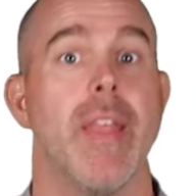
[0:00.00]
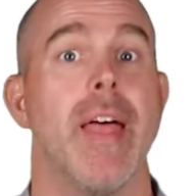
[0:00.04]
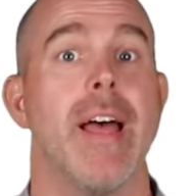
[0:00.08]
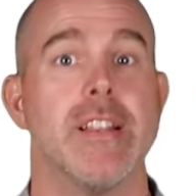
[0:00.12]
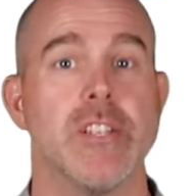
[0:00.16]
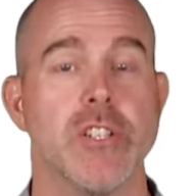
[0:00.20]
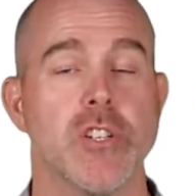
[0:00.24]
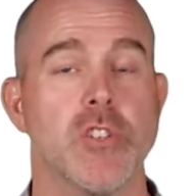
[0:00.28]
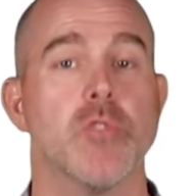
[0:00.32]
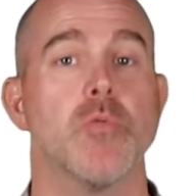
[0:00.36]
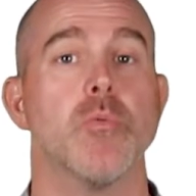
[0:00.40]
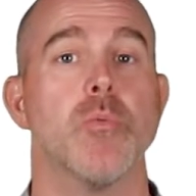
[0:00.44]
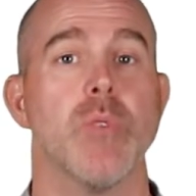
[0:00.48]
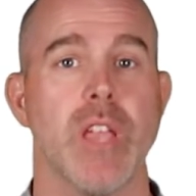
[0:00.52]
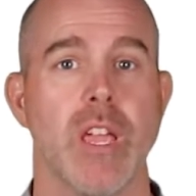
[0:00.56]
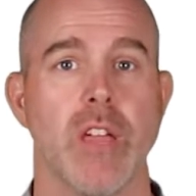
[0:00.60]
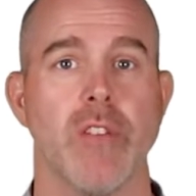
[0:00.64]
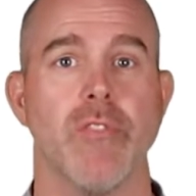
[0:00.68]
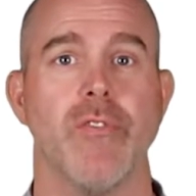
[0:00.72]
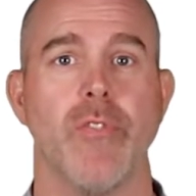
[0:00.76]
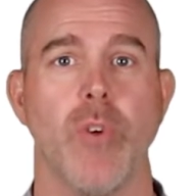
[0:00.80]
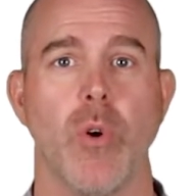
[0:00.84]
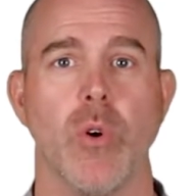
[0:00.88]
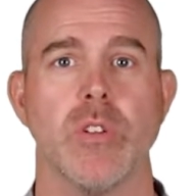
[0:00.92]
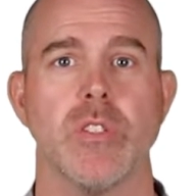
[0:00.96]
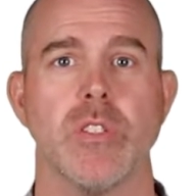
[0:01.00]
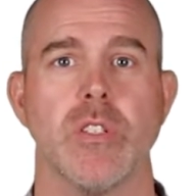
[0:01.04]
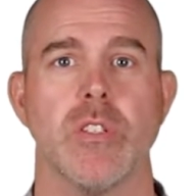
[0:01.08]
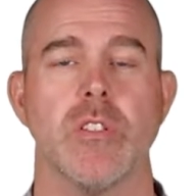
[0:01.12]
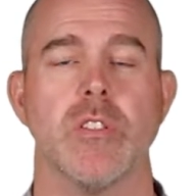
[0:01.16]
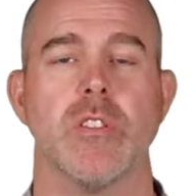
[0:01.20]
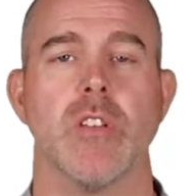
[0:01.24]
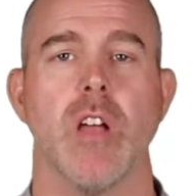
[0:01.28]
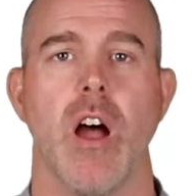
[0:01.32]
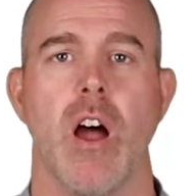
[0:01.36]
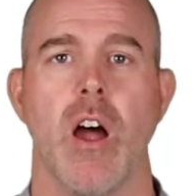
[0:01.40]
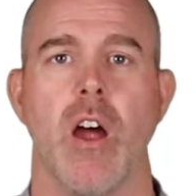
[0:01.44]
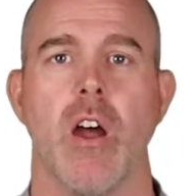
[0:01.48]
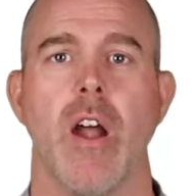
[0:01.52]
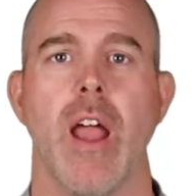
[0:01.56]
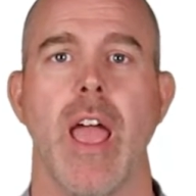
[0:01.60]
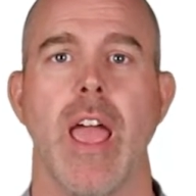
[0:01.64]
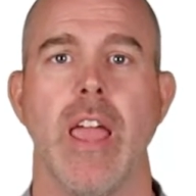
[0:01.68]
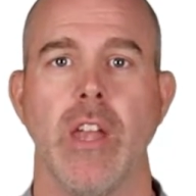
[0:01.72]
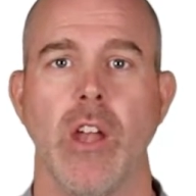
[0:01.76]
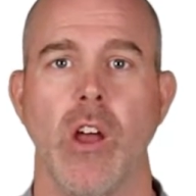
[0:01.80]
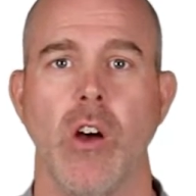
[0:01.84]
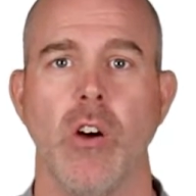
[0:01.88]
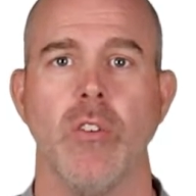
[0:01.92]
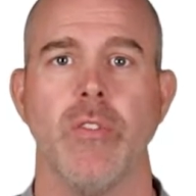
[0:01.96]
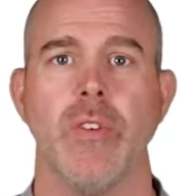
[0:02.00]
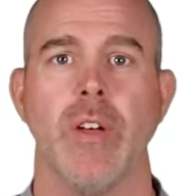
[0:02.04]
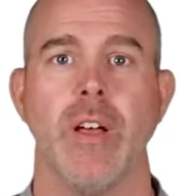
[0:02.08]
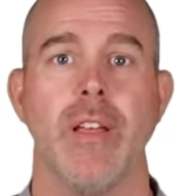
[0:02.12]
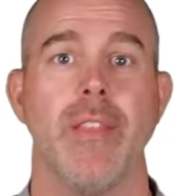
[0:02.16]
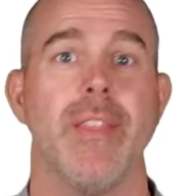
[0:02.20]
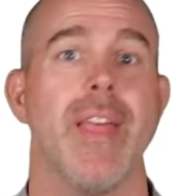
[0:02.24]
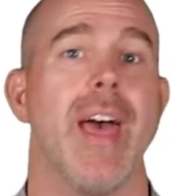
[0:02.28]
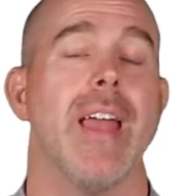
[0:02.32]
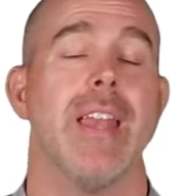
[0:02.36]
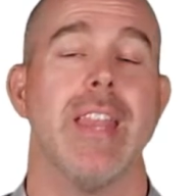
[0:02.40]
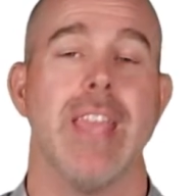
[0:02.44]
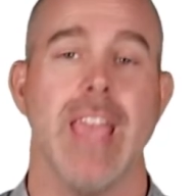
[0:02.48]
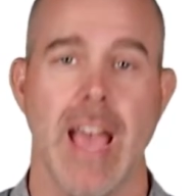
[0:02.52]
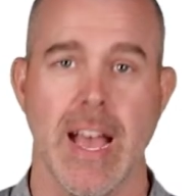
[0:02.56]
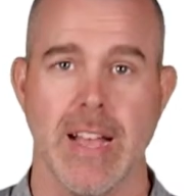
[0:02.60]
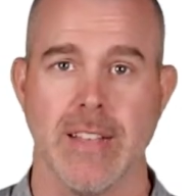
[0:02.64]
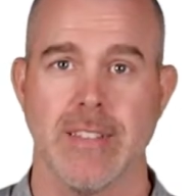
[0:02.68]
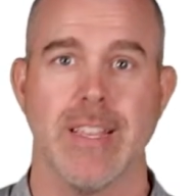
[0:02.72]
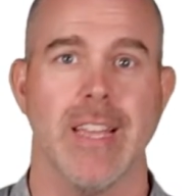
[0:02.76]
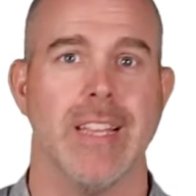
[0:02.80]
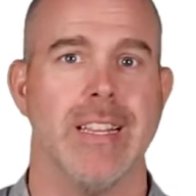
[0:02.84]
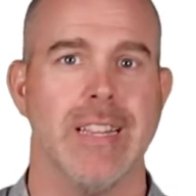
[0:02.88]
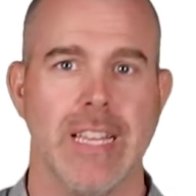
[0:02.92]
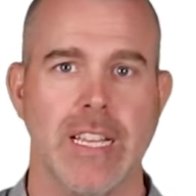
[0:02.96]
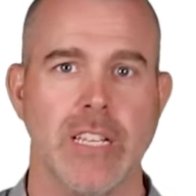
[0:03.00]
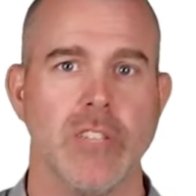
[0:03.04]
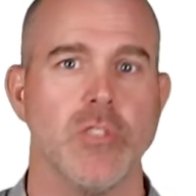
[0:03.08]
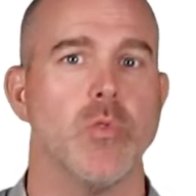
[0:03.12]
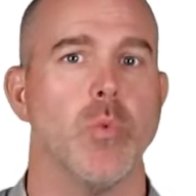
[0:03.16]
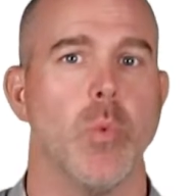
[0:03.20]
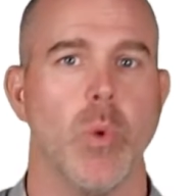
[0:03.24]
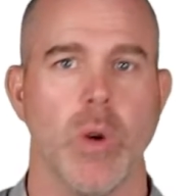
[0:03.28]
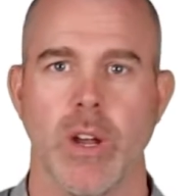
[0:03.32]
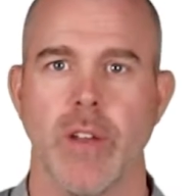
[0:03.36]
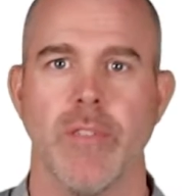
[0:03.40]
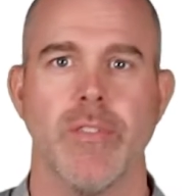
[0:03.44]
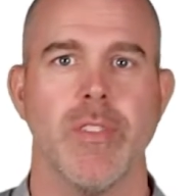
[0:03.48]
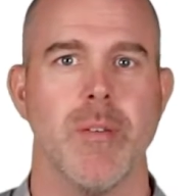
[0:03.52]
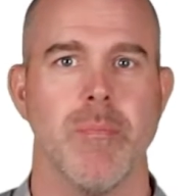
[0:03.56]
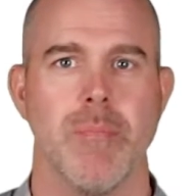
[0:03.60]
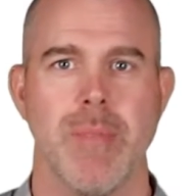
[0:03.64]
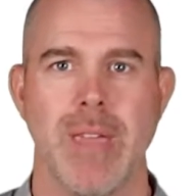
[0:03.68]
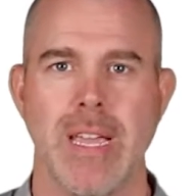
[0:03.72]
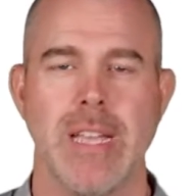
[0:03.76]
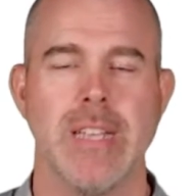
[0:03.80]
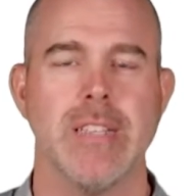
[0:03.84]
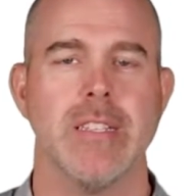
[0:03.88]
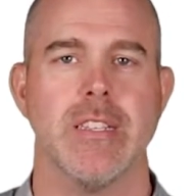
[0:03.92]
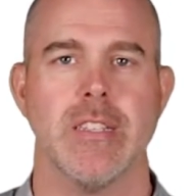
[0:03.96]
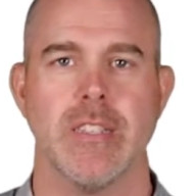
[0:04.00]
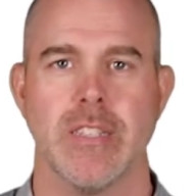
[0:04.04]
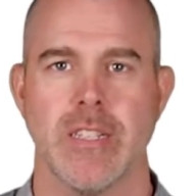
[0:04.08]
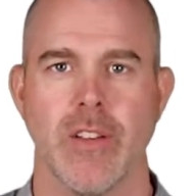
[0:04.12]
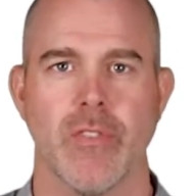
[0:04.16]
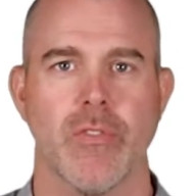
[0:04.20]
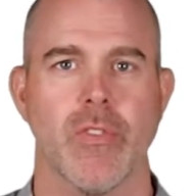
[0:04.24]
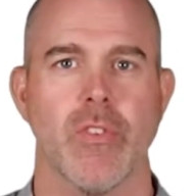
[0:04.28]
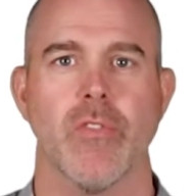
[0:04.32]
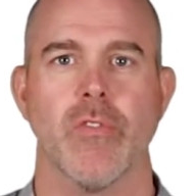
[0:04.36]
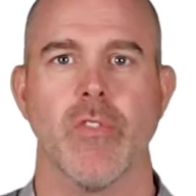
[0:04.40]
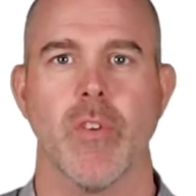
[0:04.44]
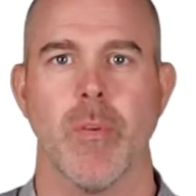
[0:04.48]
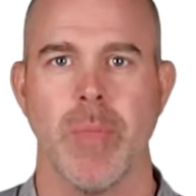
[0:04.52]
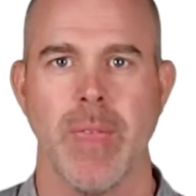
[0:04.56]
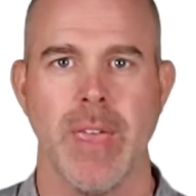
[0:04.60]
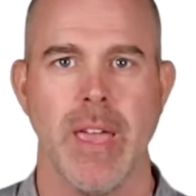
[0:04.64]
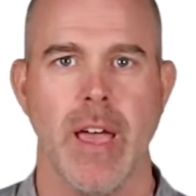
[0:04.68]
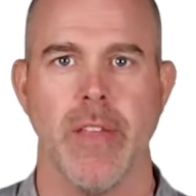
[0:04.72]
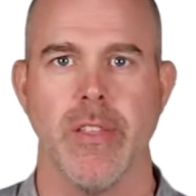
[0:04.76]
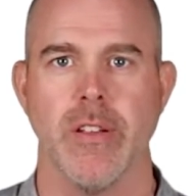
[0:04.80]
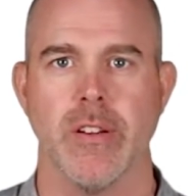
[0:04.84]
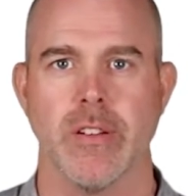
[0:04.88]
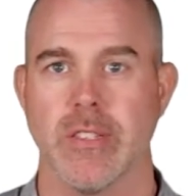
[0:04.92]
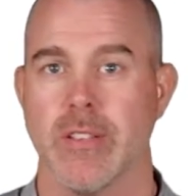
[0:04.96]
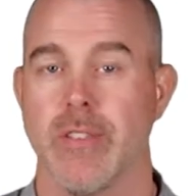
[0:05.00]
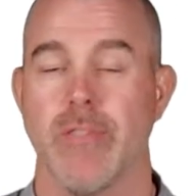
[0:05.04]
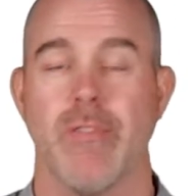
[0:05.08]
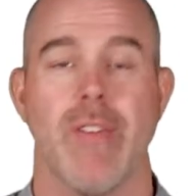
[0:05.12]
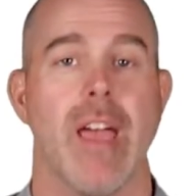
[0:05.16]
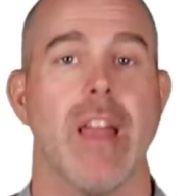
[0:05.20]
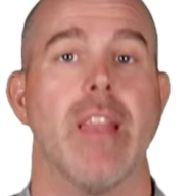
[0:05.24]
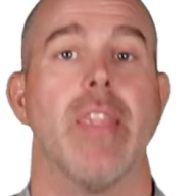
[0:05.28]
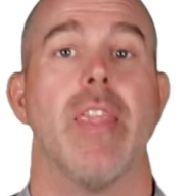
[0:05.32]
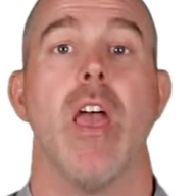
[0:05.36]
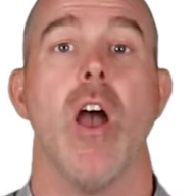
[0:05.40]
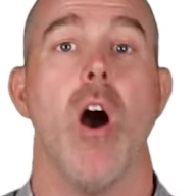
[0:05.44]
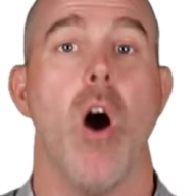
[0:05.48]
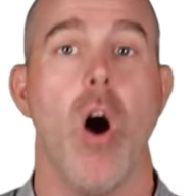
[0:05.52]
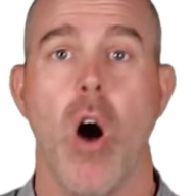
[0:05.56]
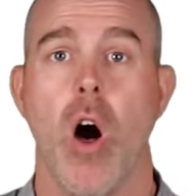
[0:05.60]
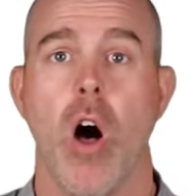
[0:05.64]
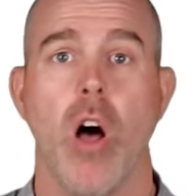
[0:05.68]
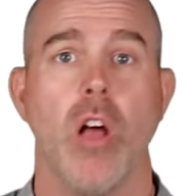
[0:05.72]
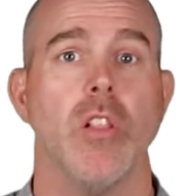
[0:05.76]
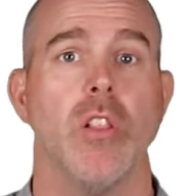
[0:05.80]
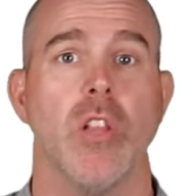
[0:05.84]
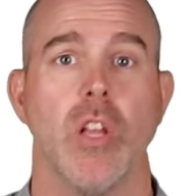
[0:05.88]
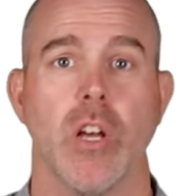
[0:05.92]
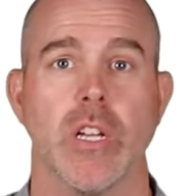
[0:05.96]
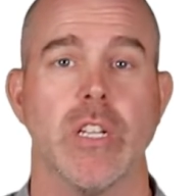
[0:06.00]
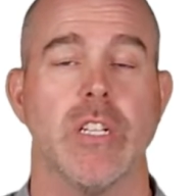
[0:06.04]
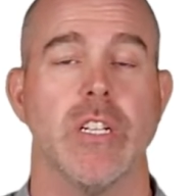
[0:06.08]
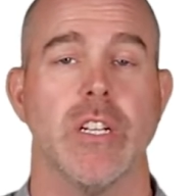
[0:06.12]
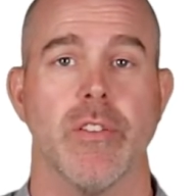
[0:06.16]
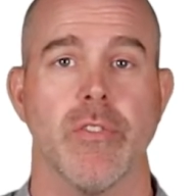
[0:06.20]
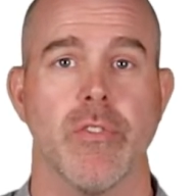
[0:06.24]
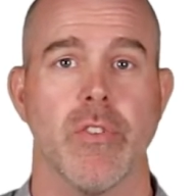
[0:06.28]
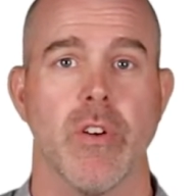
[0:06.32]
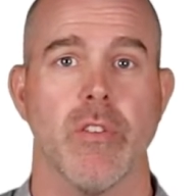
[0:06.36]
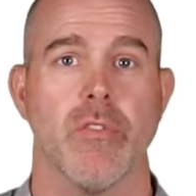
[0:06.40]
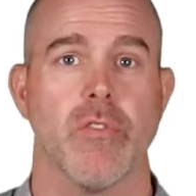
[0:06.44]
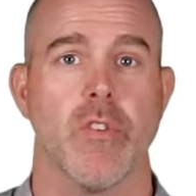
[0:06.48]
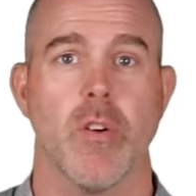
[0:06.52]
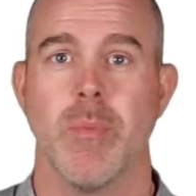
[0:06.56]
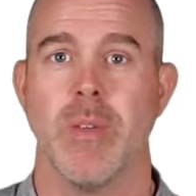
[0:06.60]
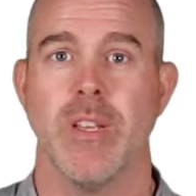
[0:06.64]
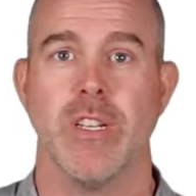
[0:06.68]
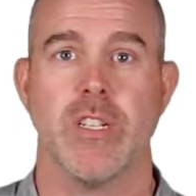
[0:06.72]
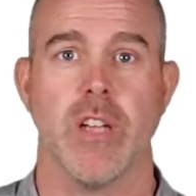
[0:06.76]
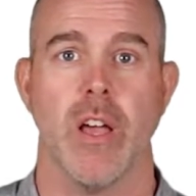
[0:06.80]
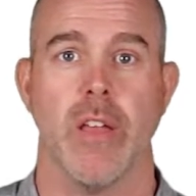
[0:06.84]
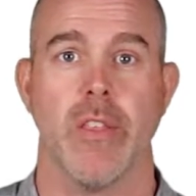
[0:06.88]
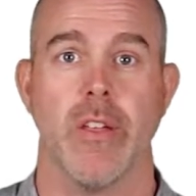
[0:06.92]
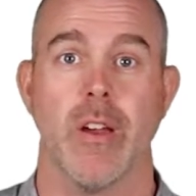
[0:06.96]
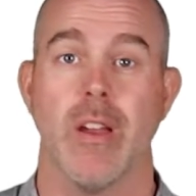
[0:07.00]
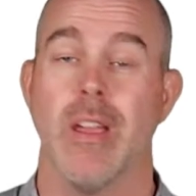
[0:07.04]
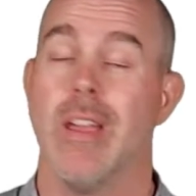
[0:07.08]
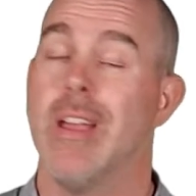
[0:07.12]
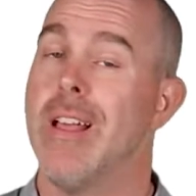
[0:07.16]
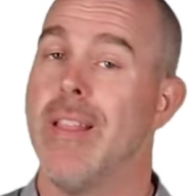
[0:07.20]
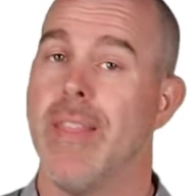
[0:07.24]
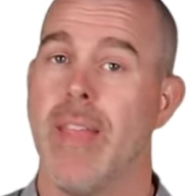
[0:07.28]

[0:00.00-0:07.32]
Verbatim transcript: That just reinforces our ANOVA that yes, at least one of the means is different from the others. In fact, they all look different from each other.